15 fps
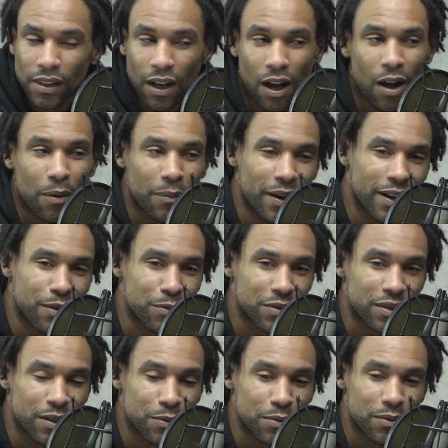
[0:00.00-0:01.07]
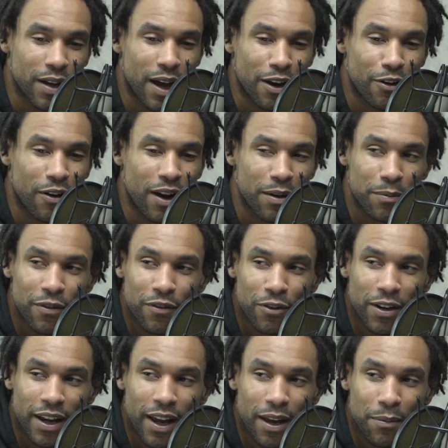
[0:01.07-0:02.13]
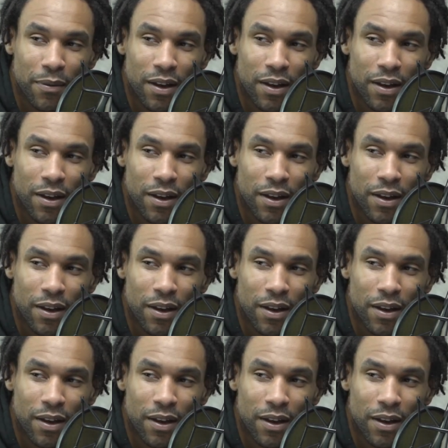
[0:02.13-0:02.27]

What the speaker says: Oh man, it was. I cried before the game.